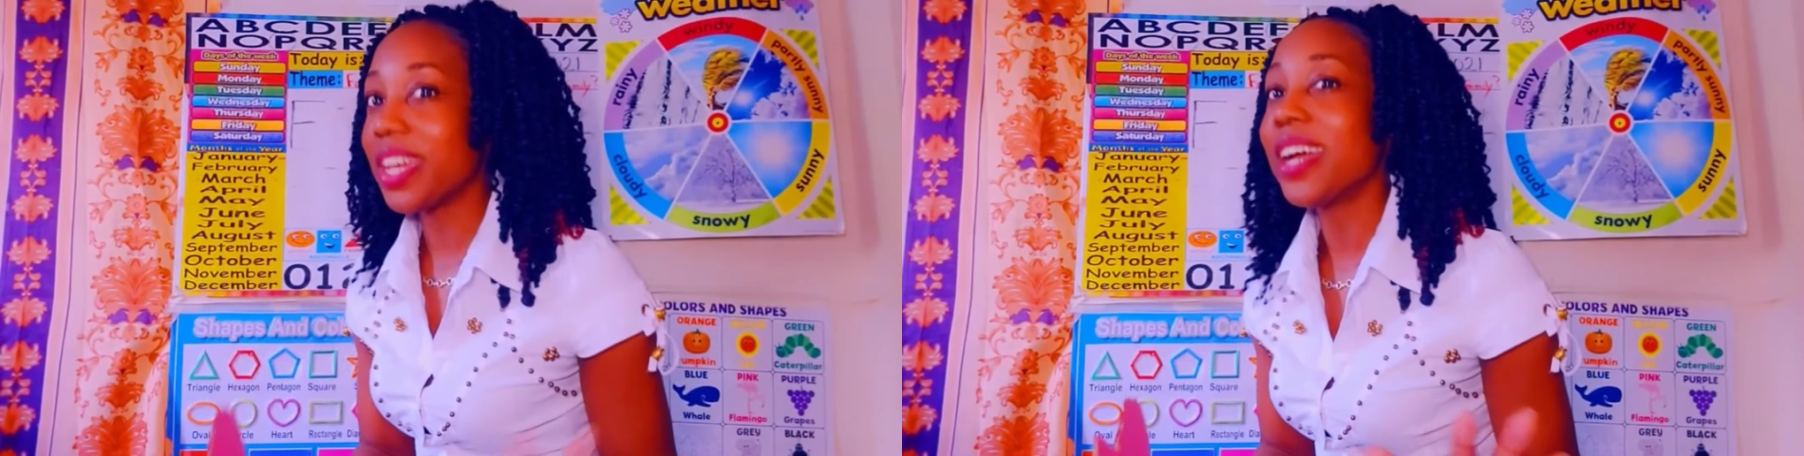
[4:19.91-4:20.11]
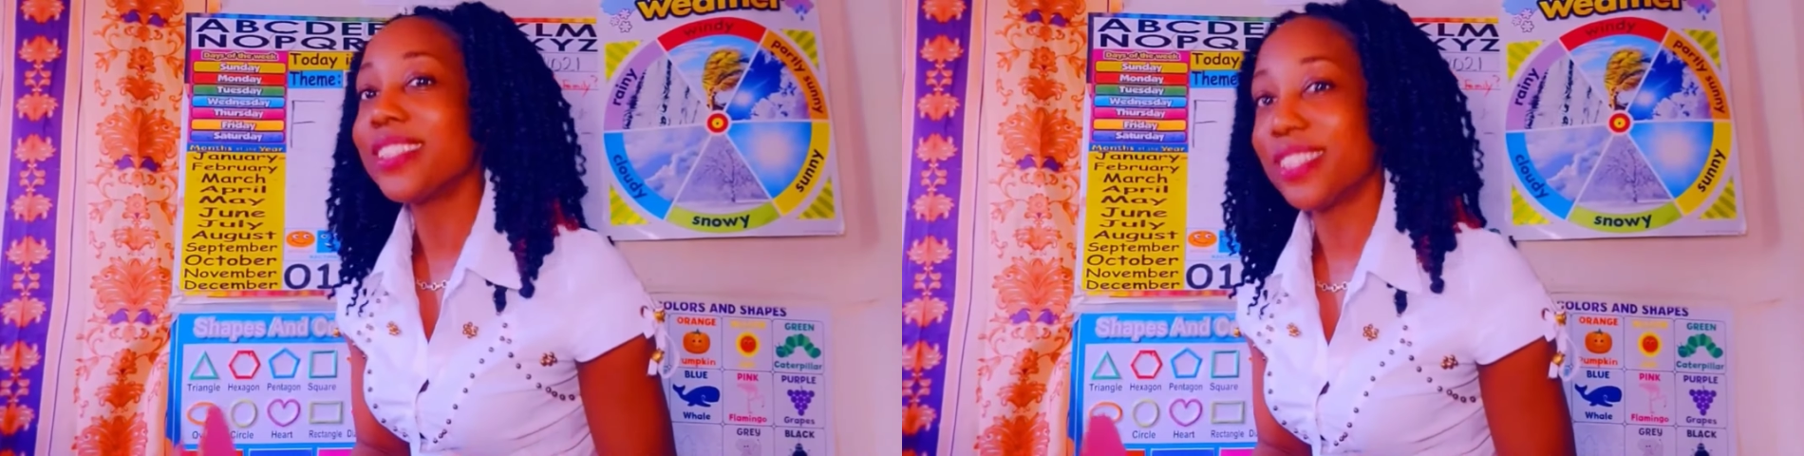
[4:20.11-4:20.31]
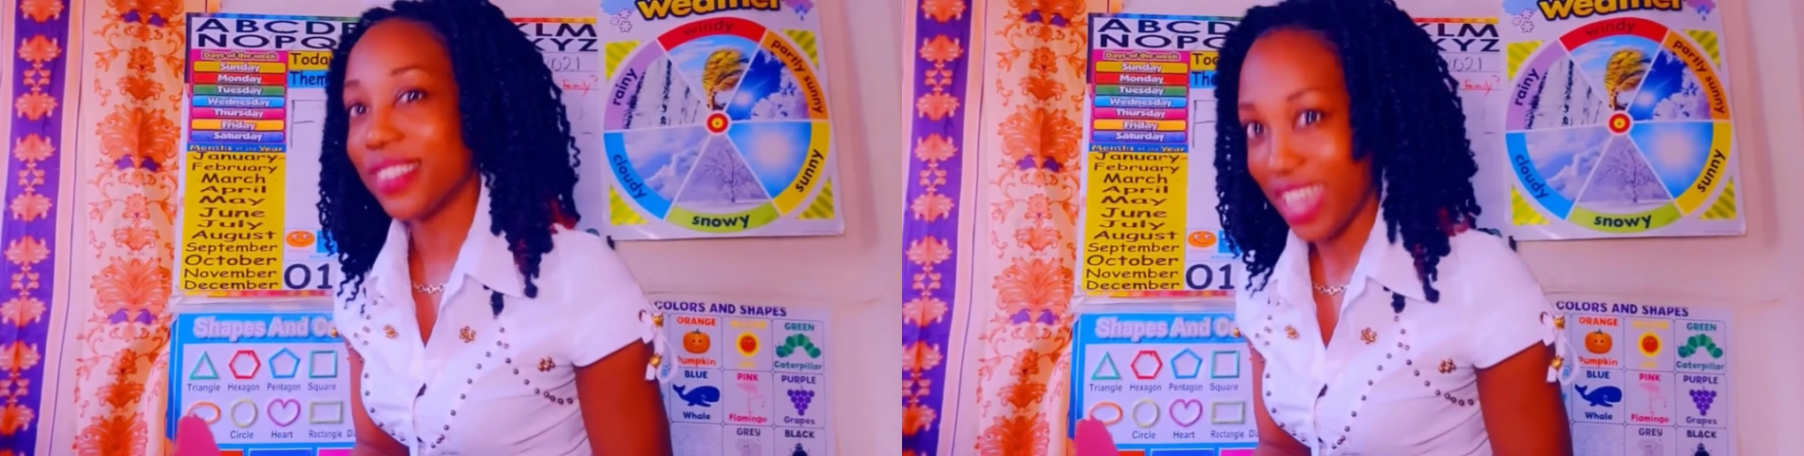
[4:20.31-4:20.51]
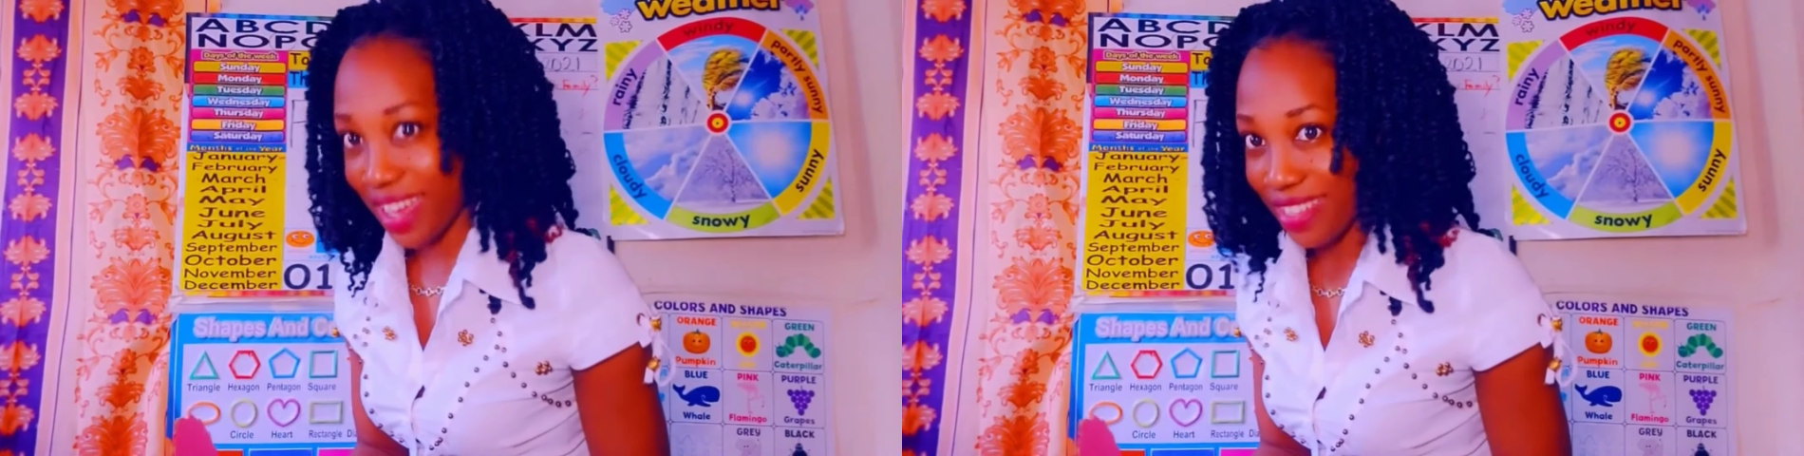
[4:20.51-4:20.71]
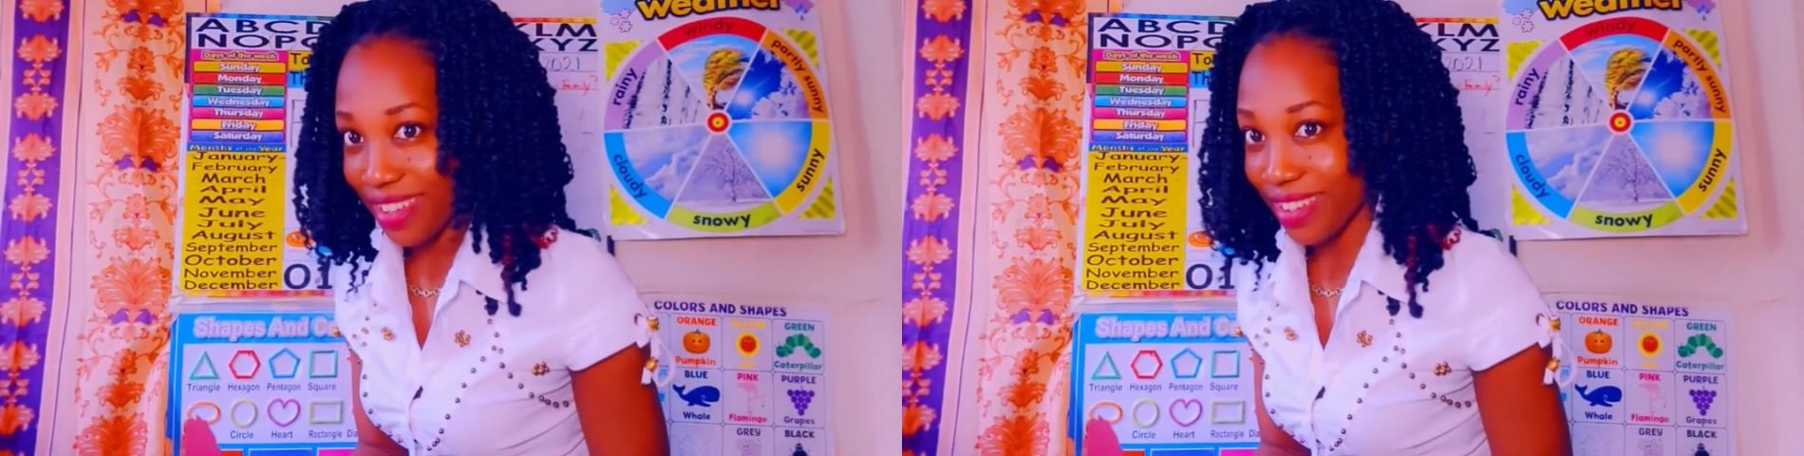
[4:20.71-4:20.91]

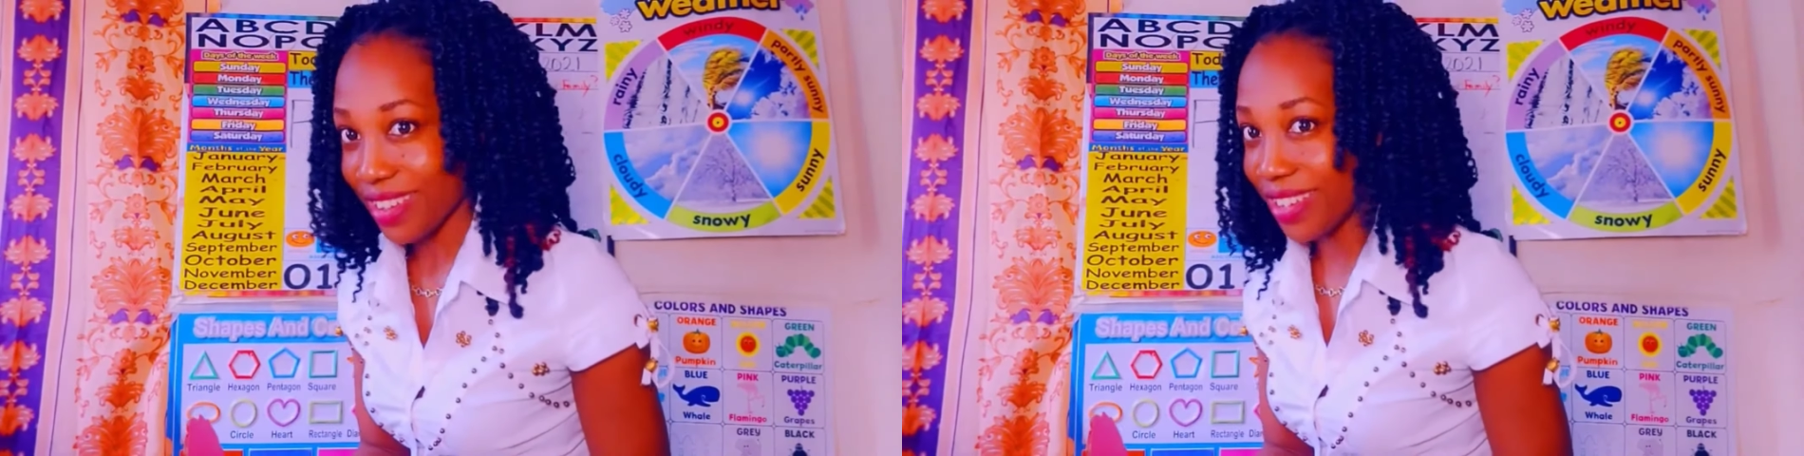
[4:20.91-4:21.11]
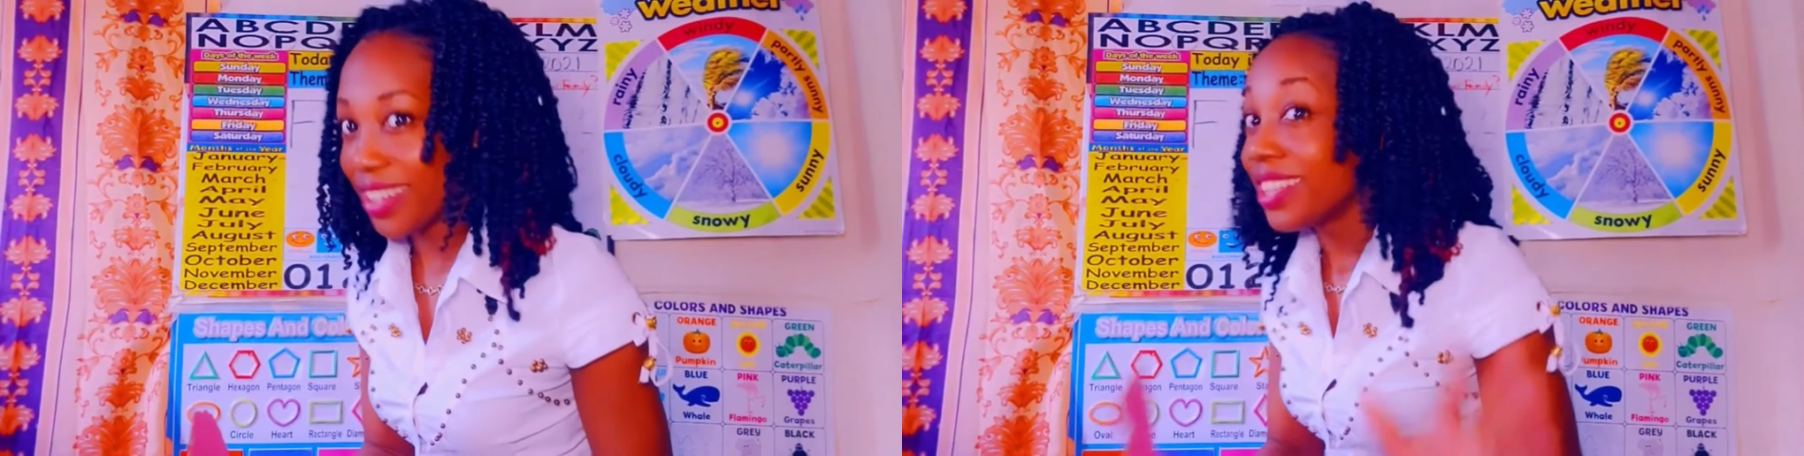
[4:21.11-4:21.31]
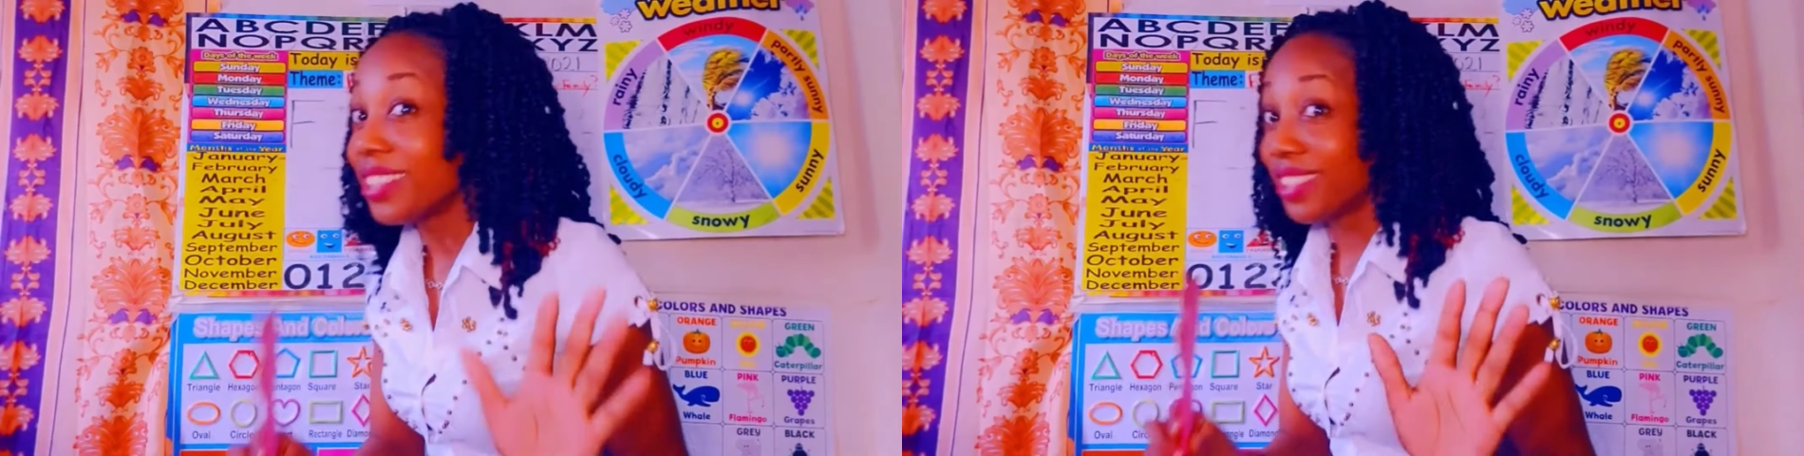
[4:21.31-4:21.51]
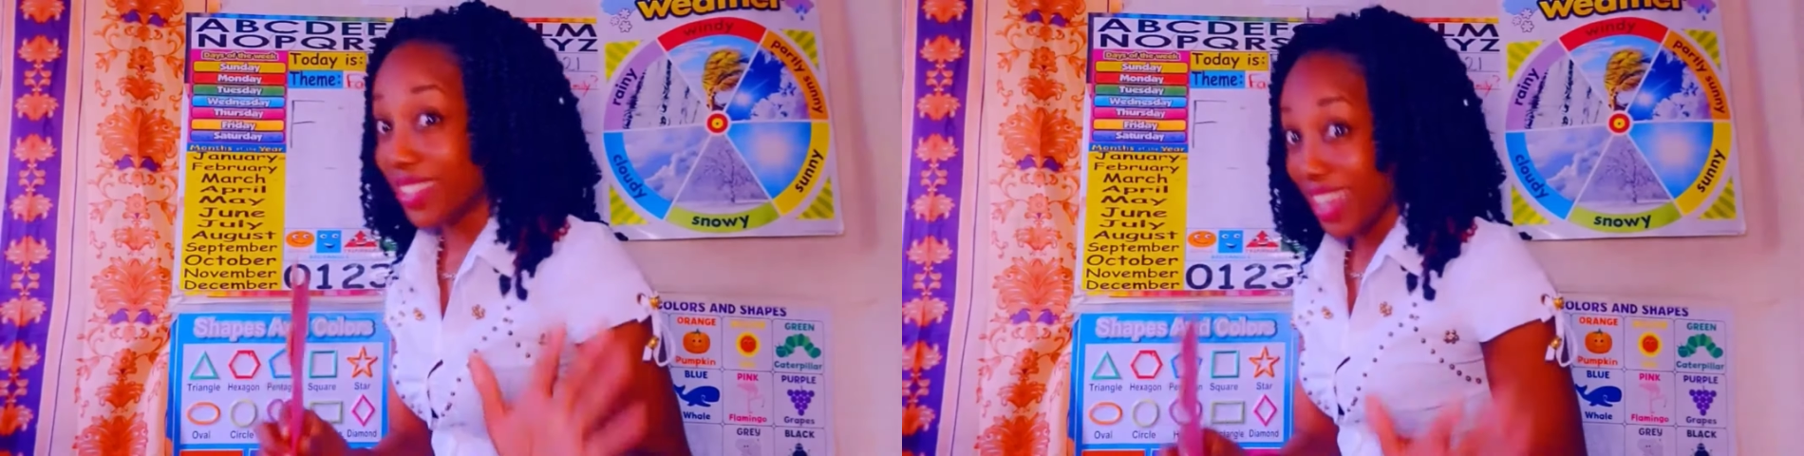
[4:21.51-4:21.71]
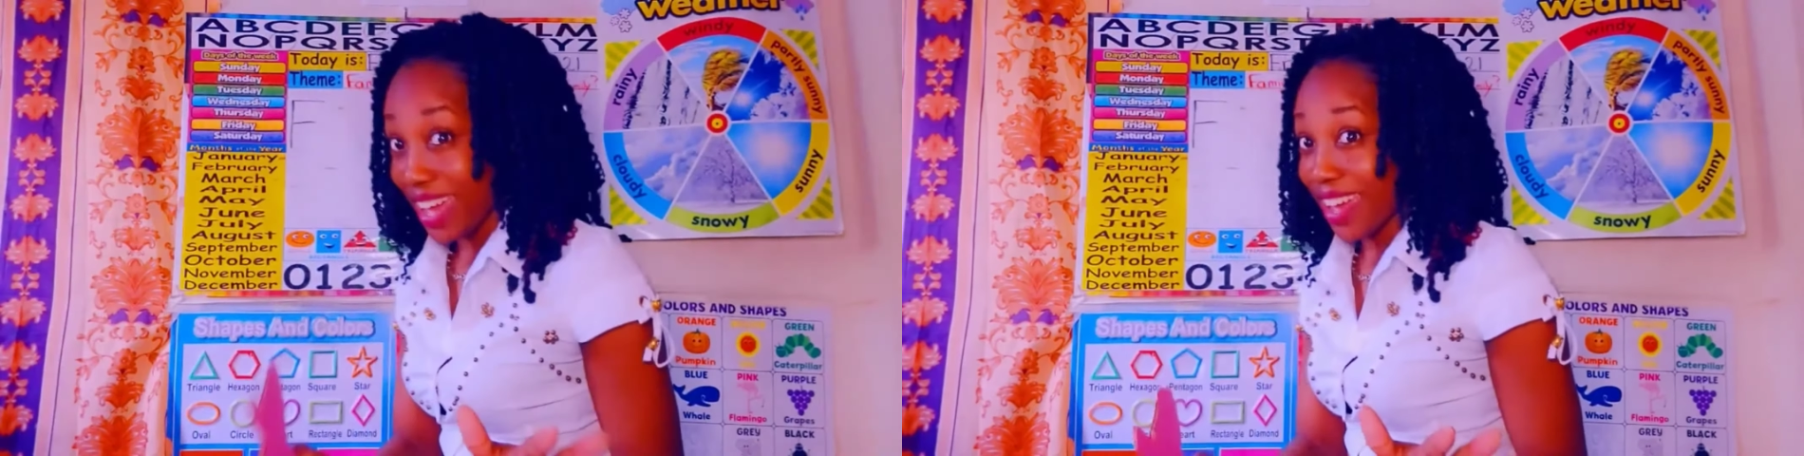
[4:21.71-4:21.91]
together,
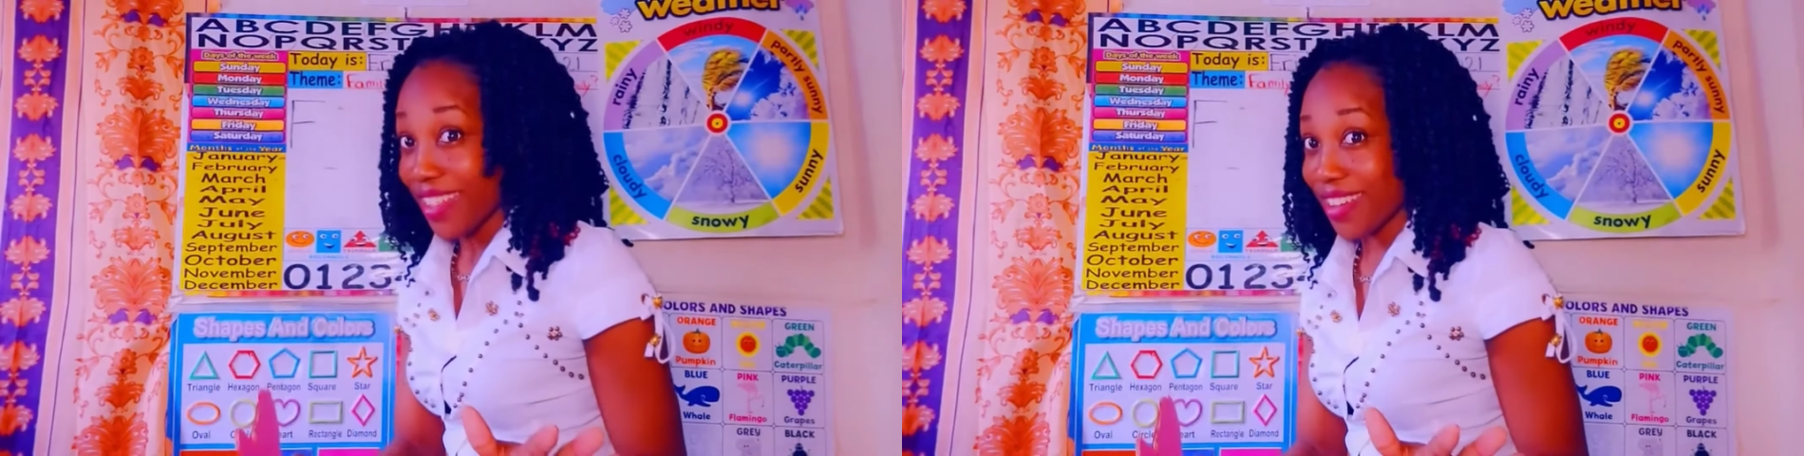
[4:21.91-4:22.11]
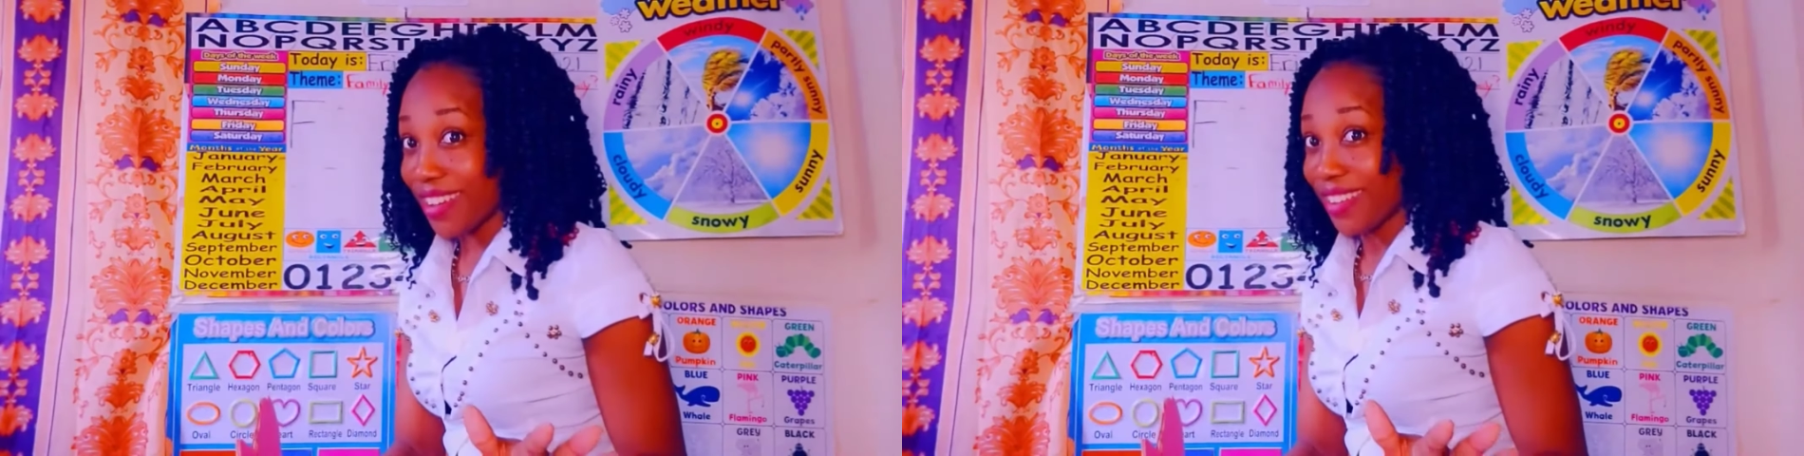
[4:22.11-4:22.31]
together,